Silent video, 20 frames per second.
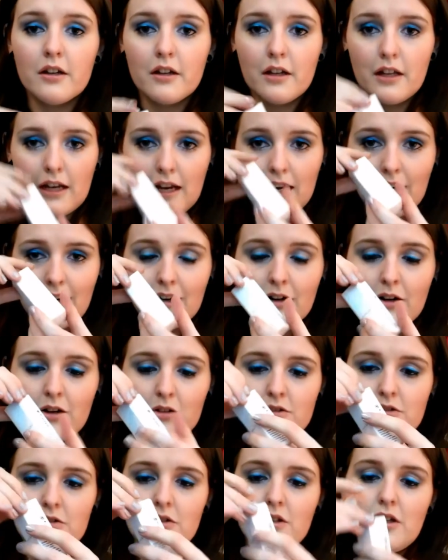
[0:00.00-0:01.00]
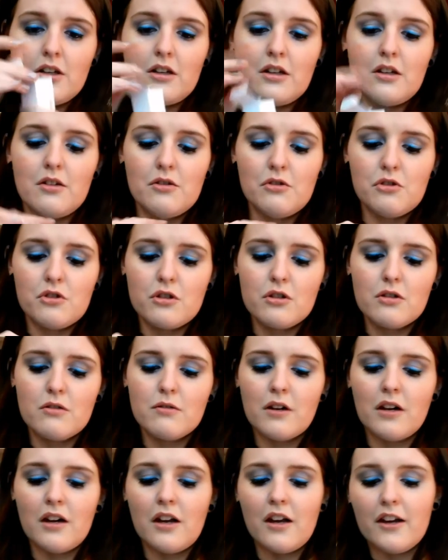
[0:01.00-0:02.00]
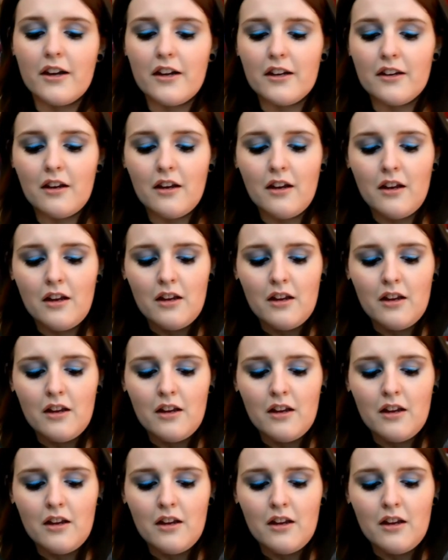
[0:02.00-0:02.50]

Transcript: an Inglot Dura line,